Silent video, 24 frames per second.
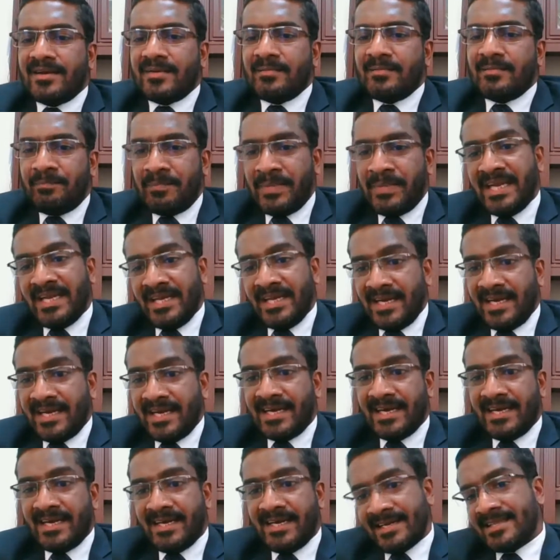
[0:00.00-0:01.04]
be
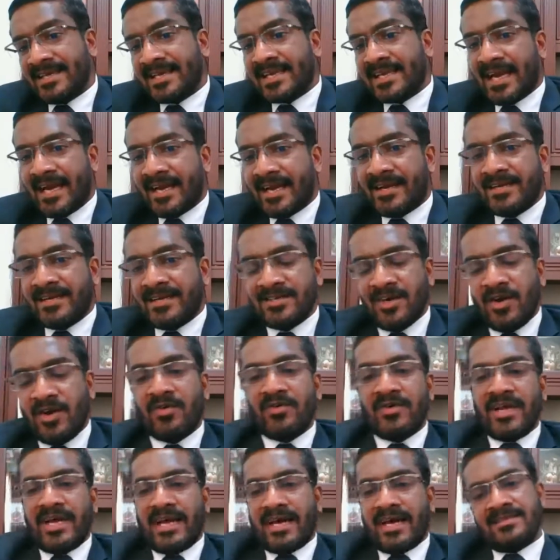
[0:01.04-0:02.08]
needed in the cartridge?
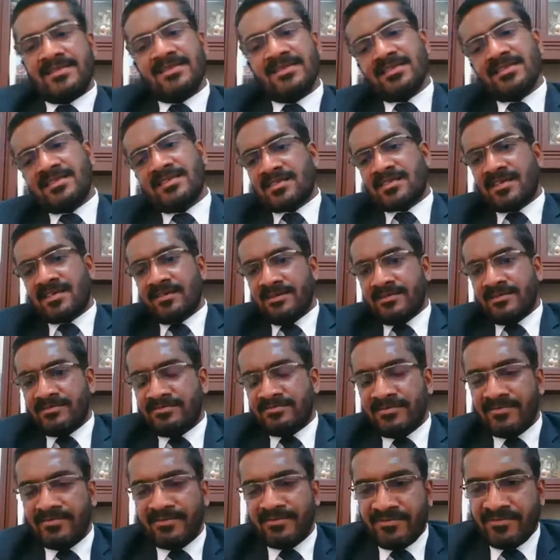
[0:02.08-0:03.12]
Oh, yeah, this is uh,
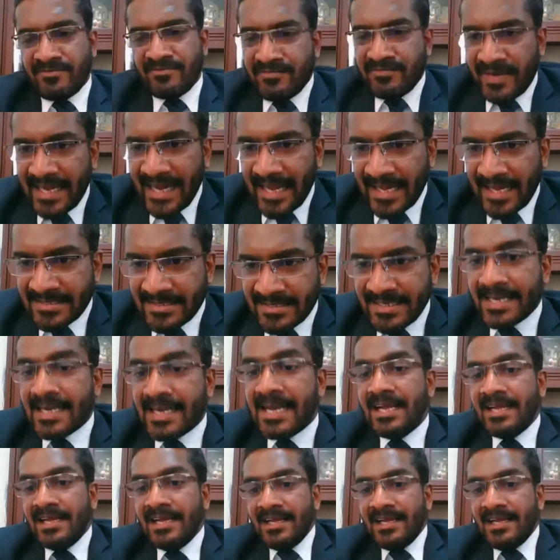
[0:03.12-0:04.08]
fantastic.